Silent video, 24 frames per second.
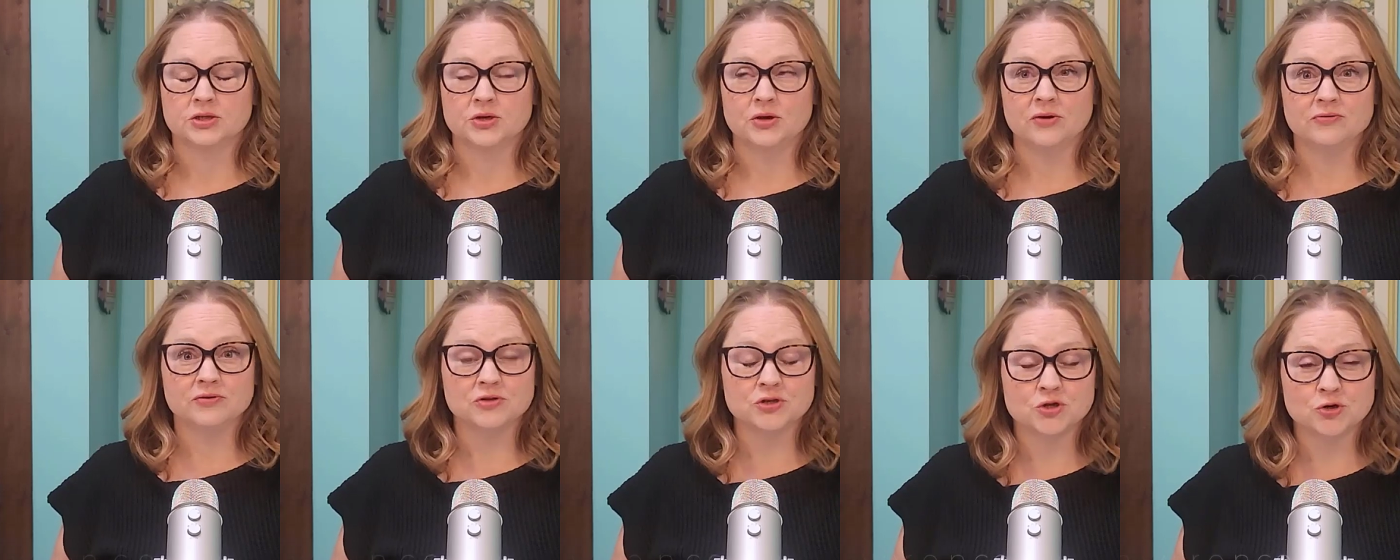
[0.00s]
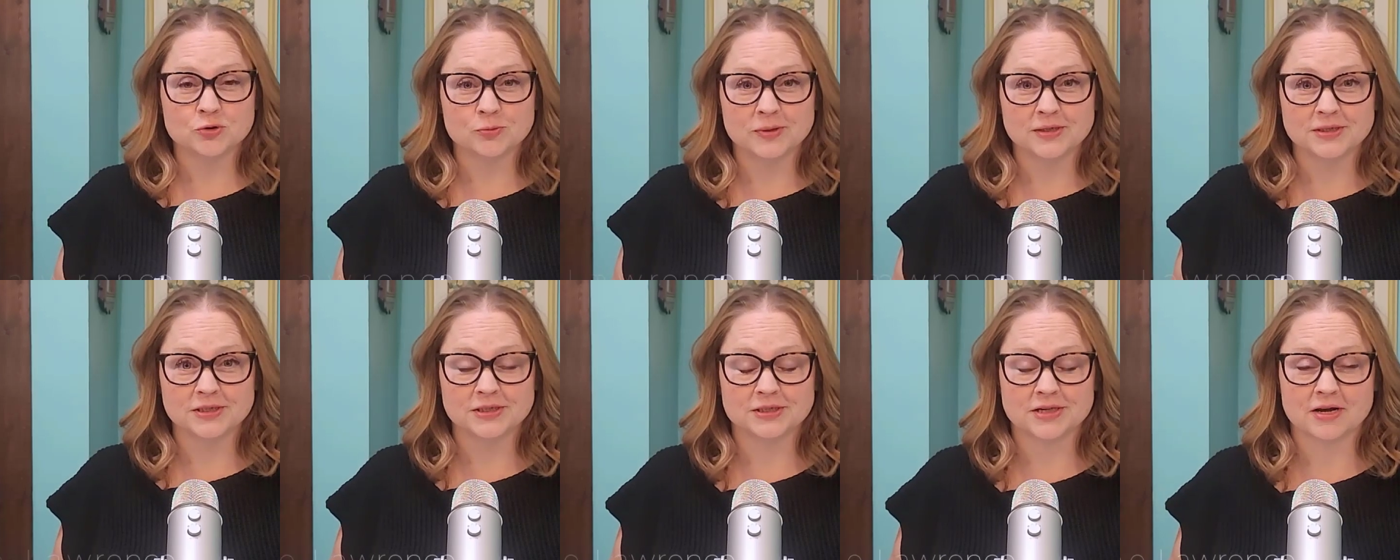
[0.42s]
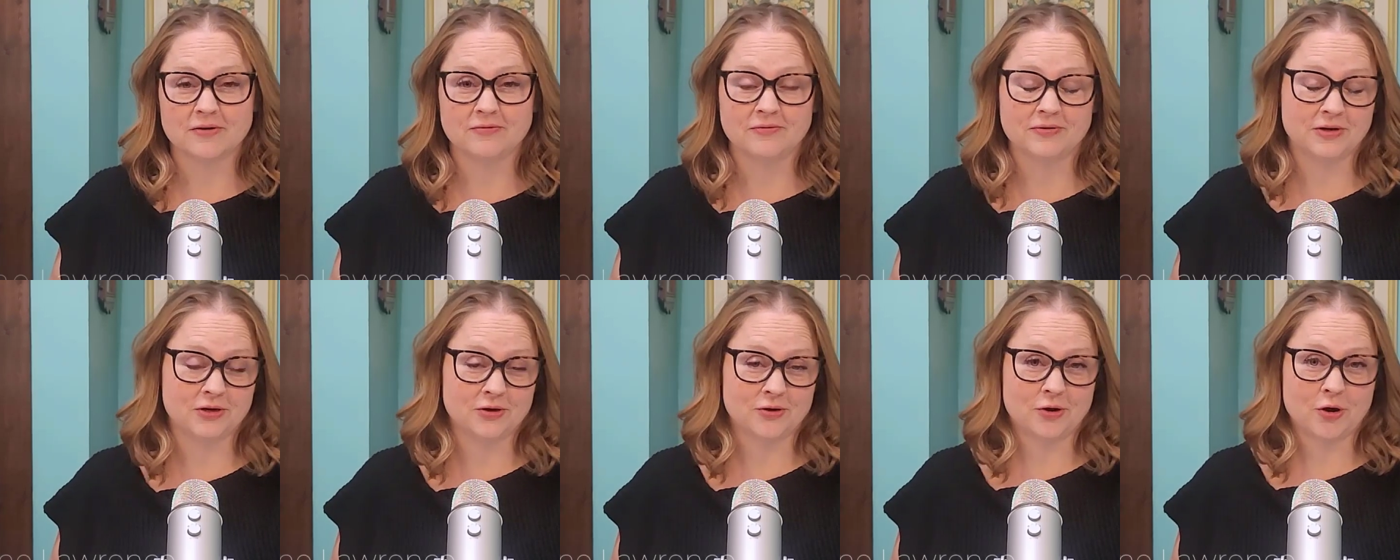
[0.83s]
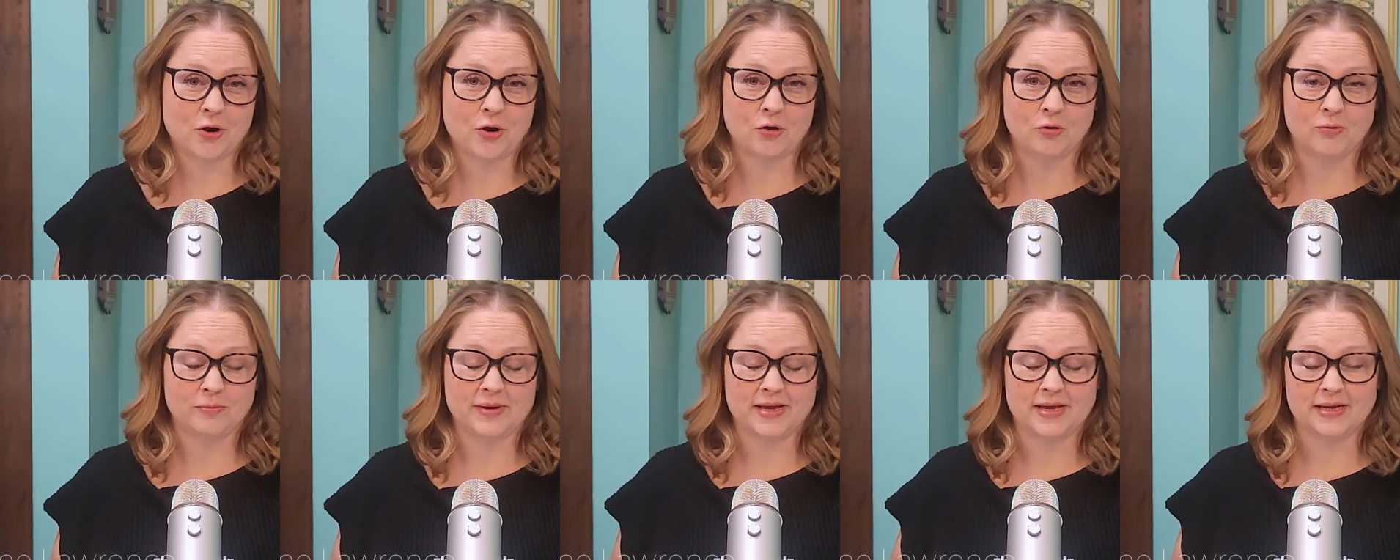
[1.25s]
have too much stuff in your
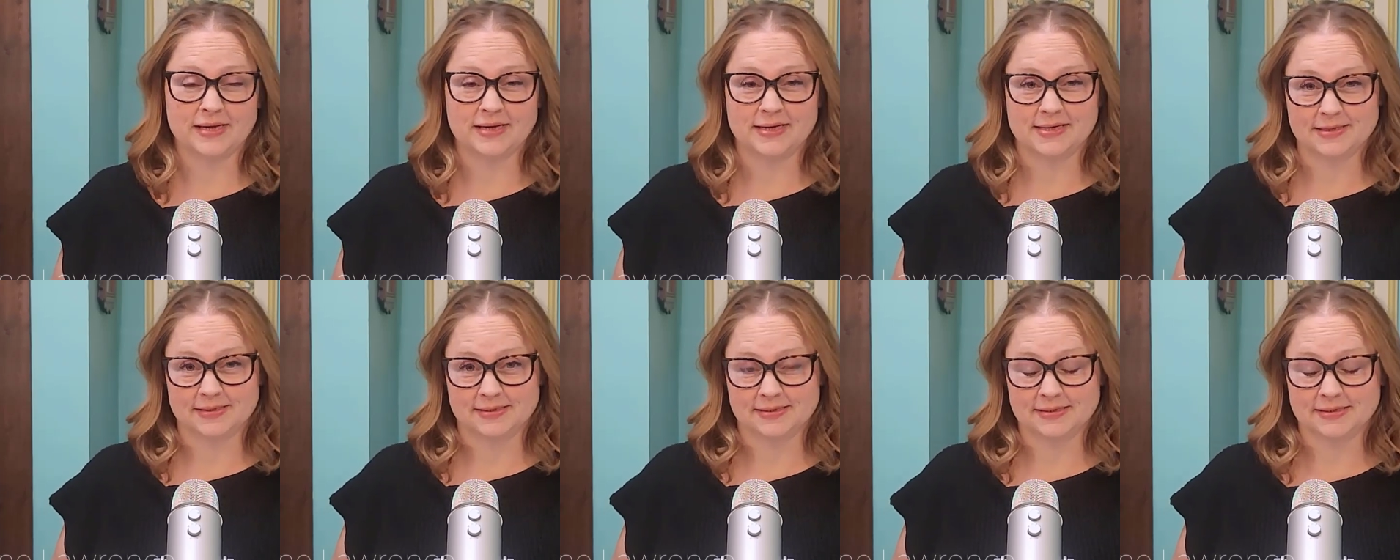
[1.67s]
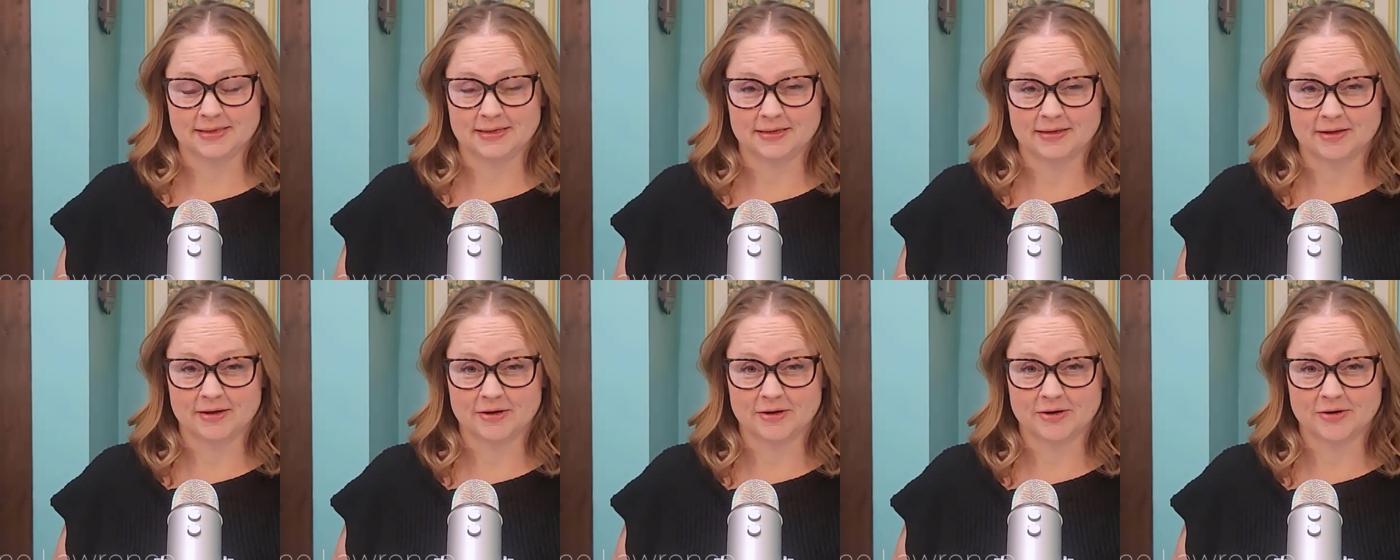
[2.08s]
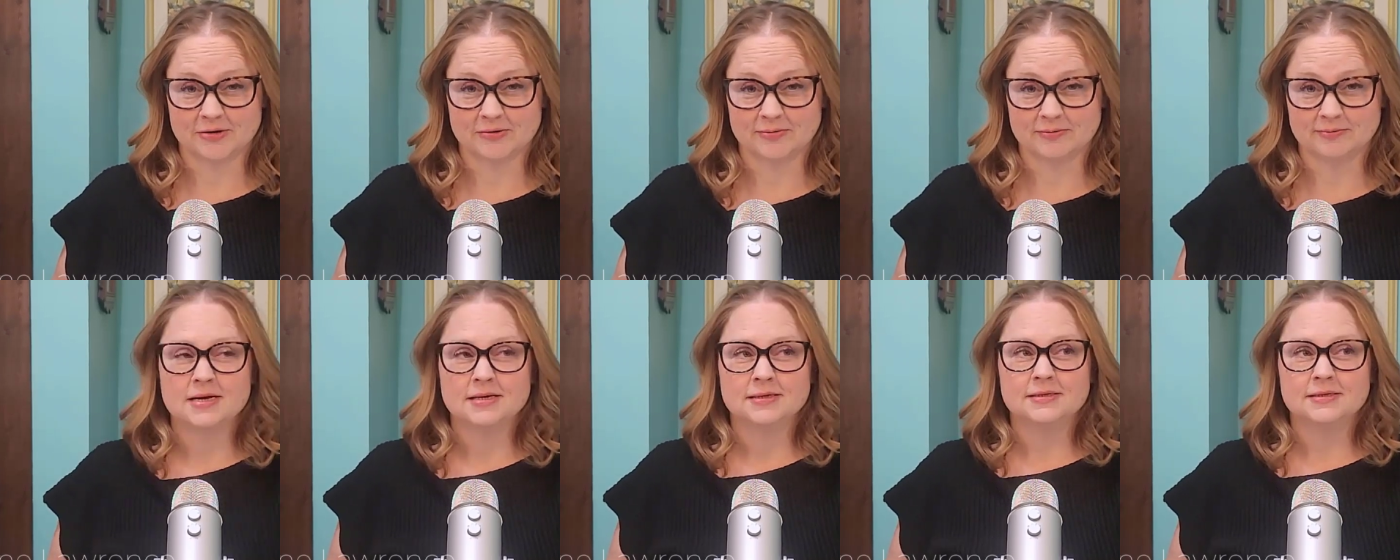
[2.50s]
home and need to declutter?